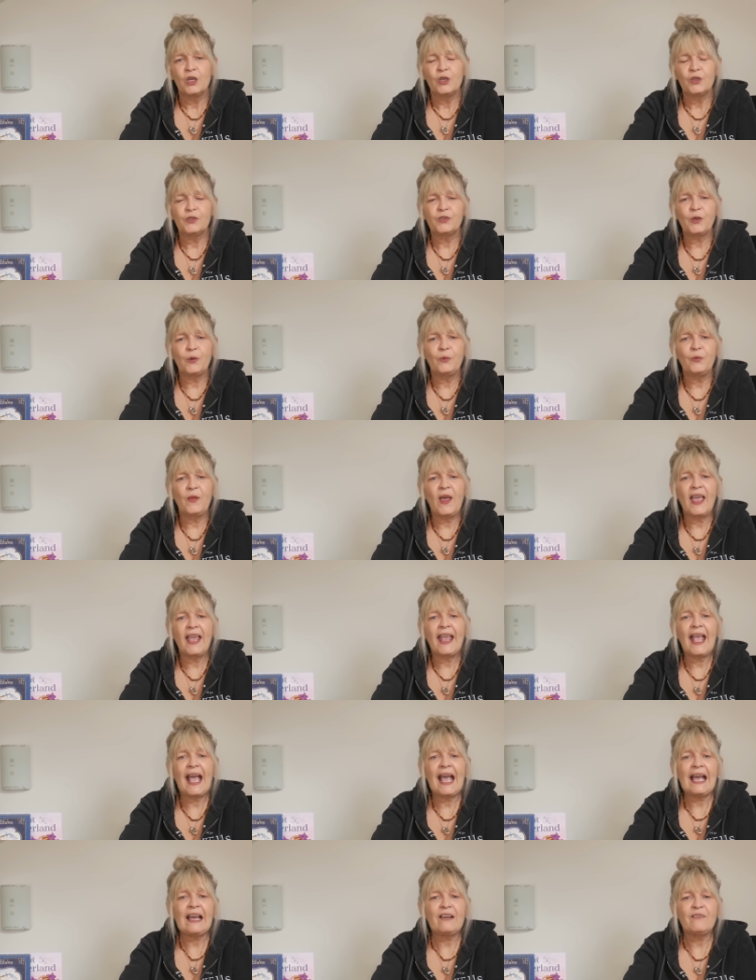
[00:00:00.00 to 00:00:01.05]
So they
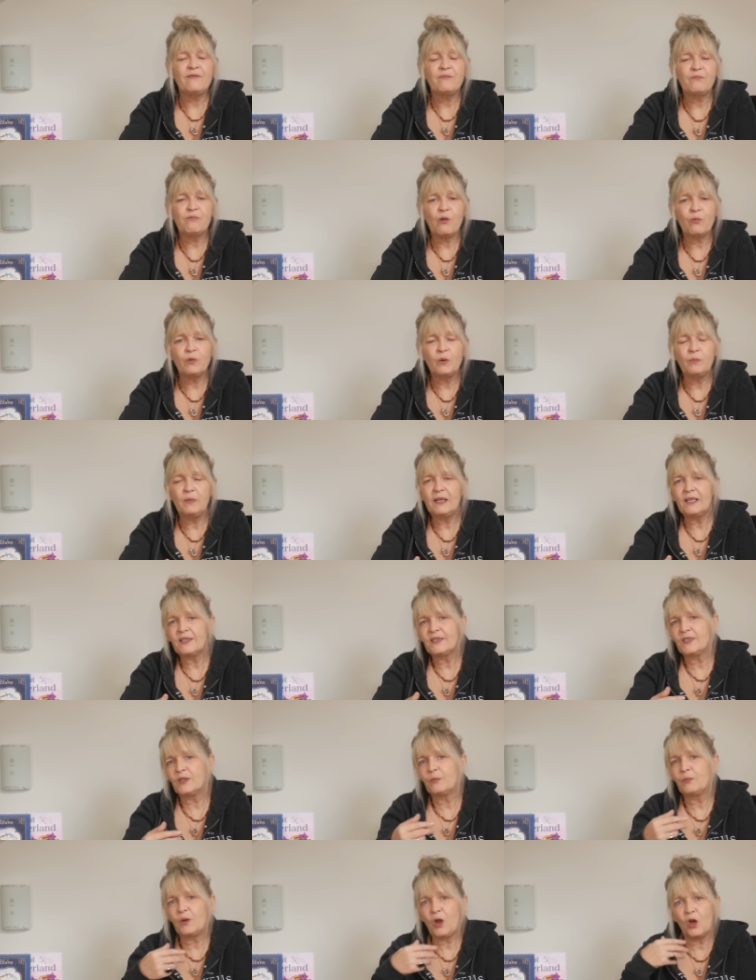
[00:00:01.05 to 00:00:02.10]
have probably a
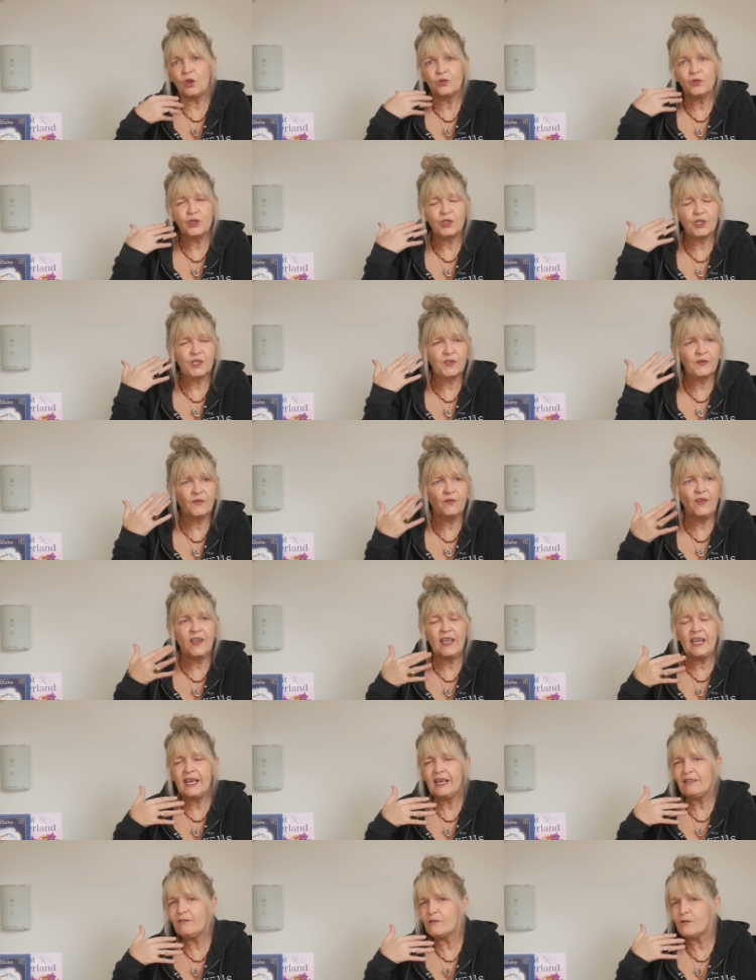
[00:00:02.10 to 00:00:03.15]
subconscious
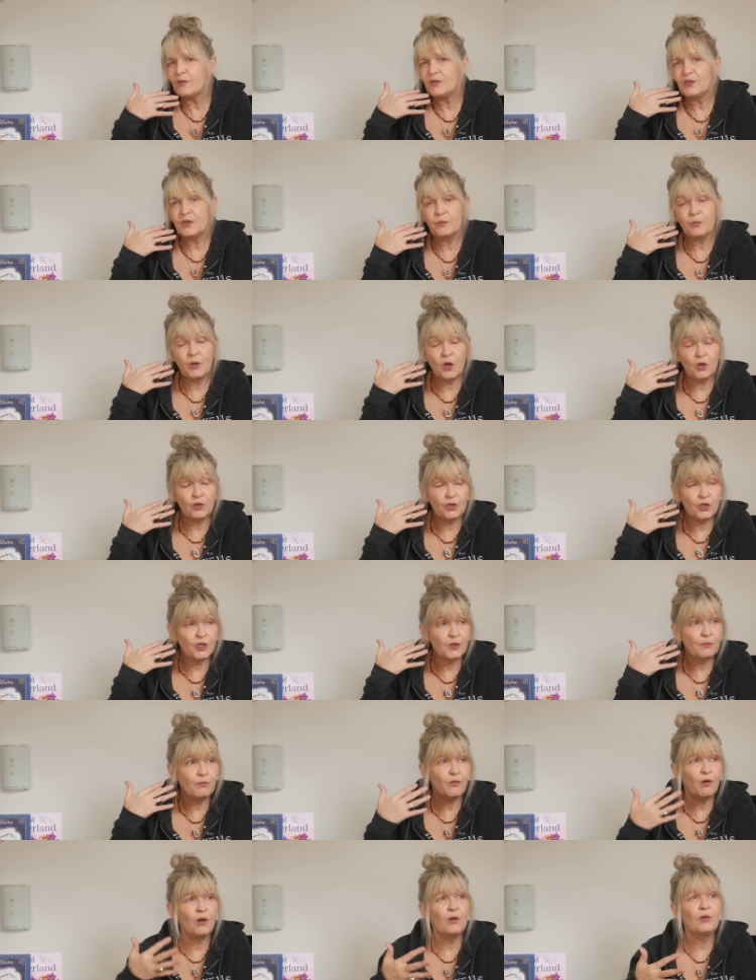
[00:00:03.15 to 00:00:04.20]
fear or a subconscious
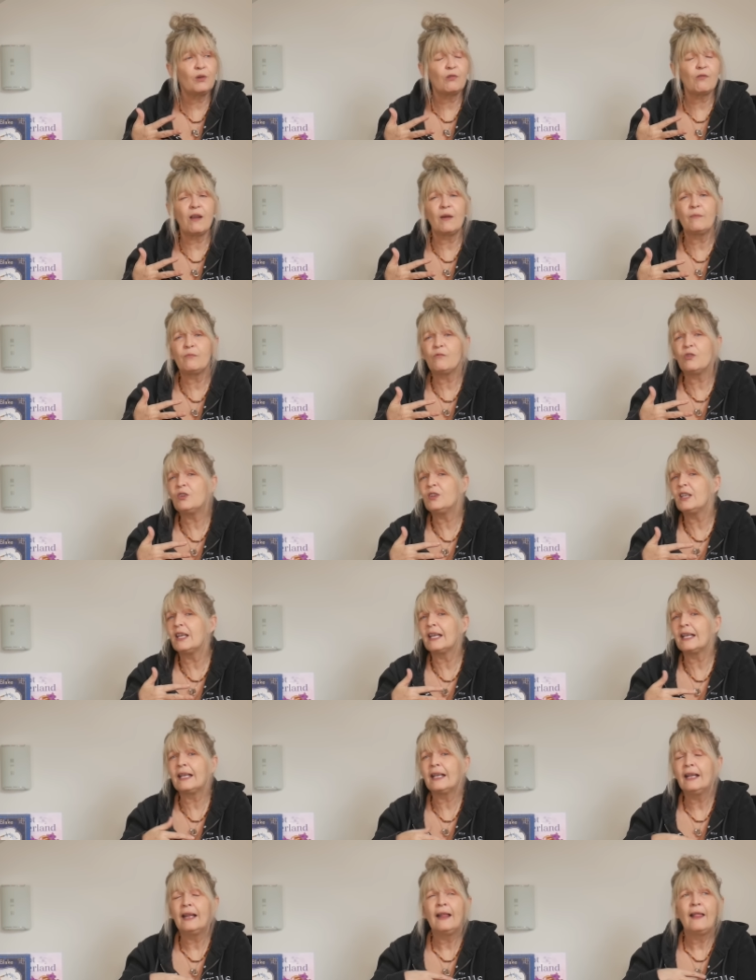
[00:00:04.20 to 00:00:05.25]
program
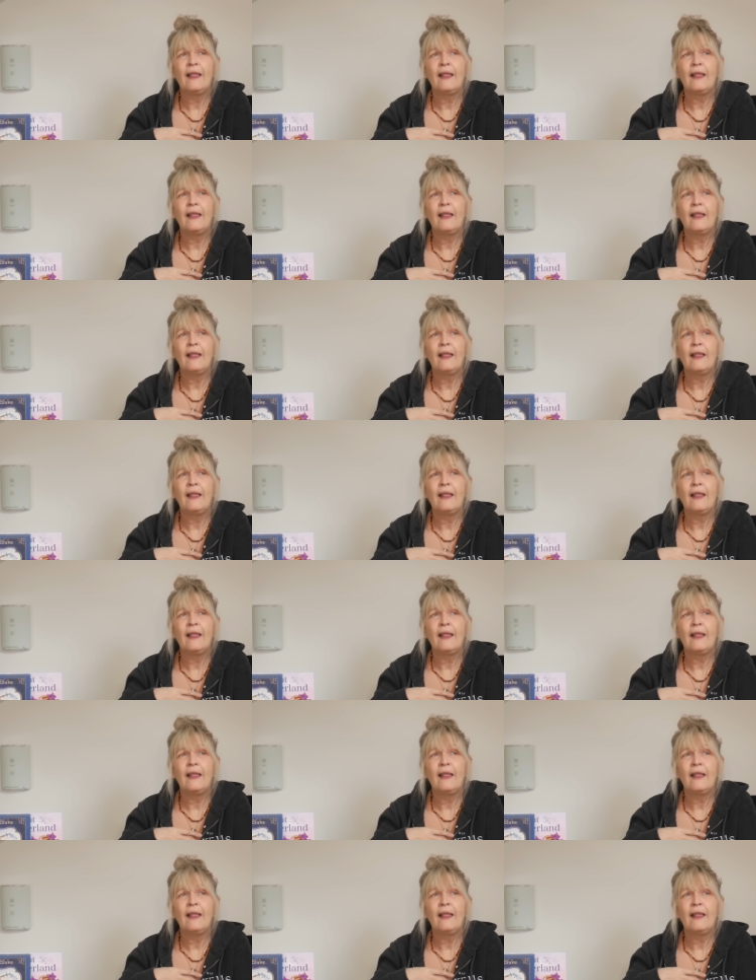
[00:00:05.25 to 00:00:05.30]
running